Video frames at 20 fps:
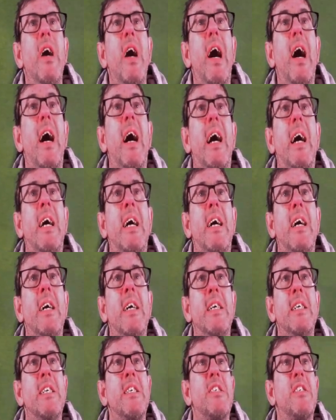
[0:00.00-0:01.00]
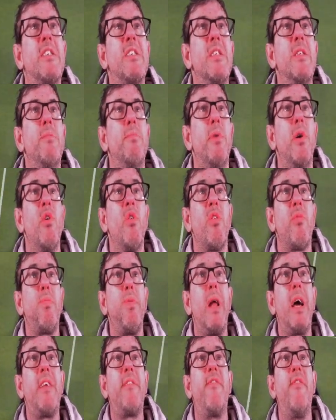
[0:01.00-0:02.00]
As the ball's
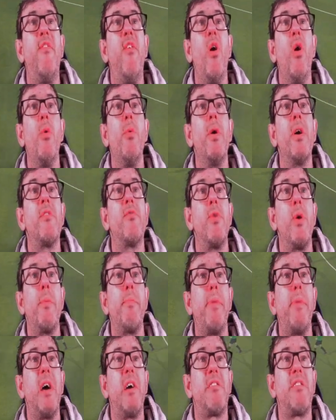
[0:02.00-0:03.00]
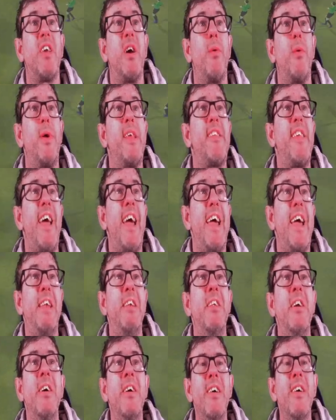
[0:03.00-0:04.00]
played forward, Roberto is
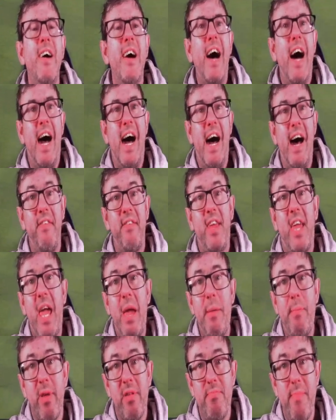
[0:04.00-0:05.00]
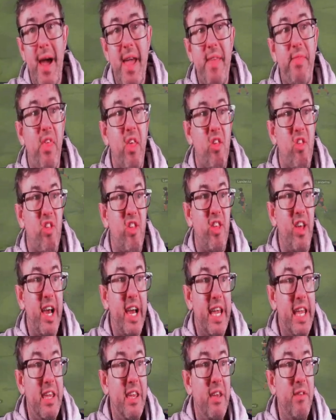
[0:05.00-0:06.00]
in and the keeper's made the
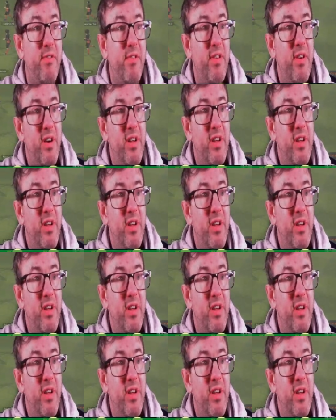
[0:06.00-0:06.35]
save.